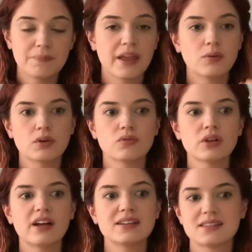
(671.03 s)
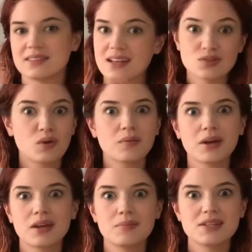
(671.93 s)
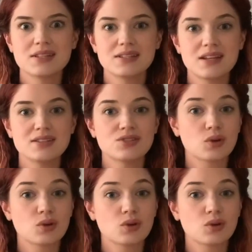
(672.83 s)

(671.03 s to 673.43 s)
I would have realized that that's why my Amazing Daisies